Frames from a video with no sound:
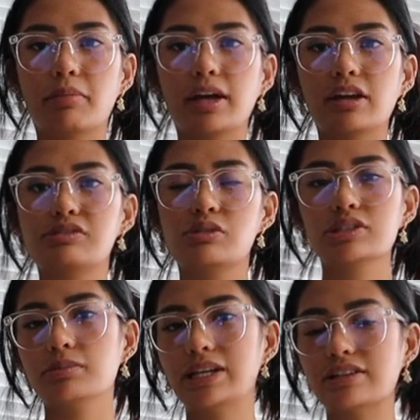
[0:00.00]
But if she
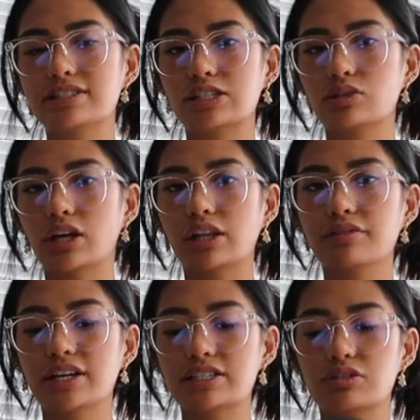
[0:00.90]
wants to be downstairs with all
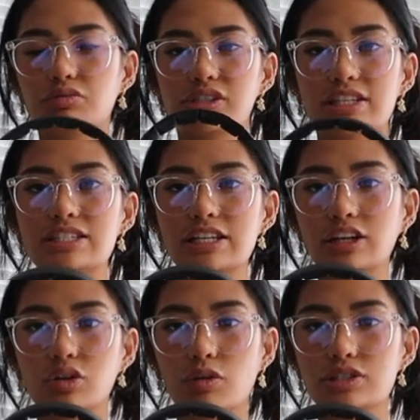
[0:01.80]
of us, this is like
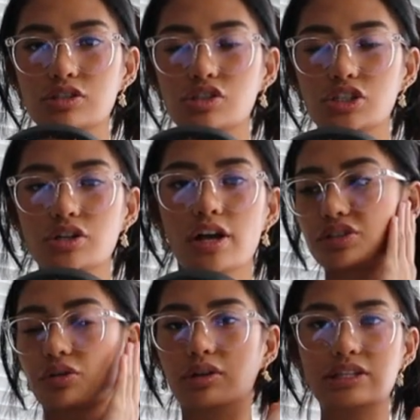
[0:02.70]
a noise control,
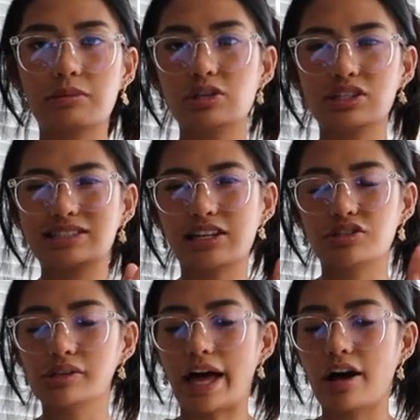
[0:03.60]
so the music's not
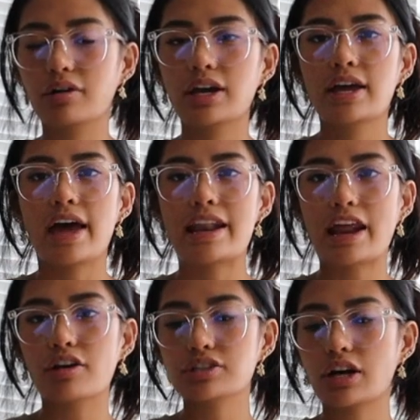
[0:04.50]
too loud. And
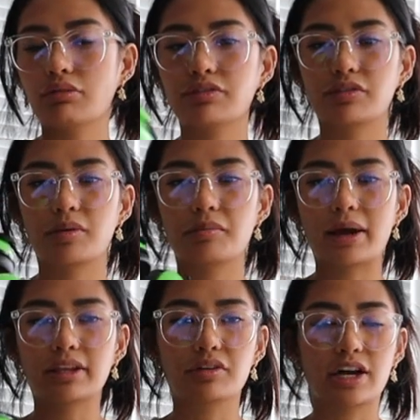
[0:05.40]
I also got one for
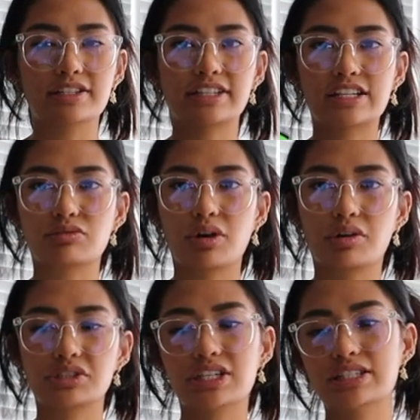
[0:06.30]
my little cousin as well,
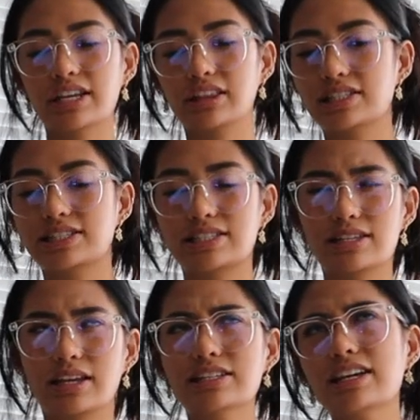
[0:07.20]
because
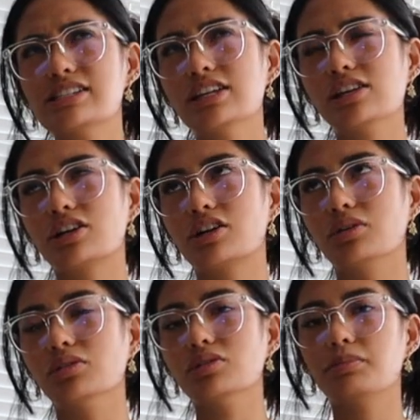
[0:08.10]
he's actually a year
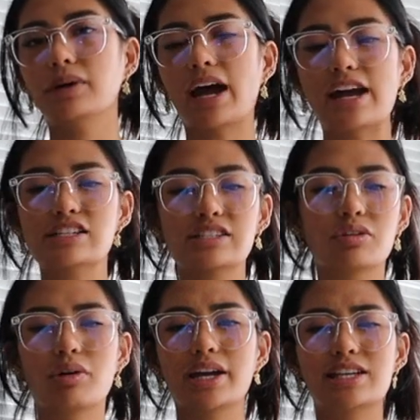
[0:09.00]
old, but I just
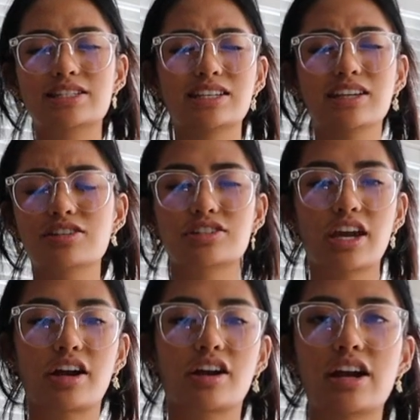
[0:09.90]
don't want his ears to
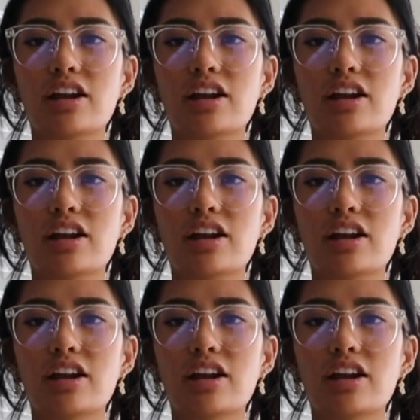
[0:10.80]
get hurt.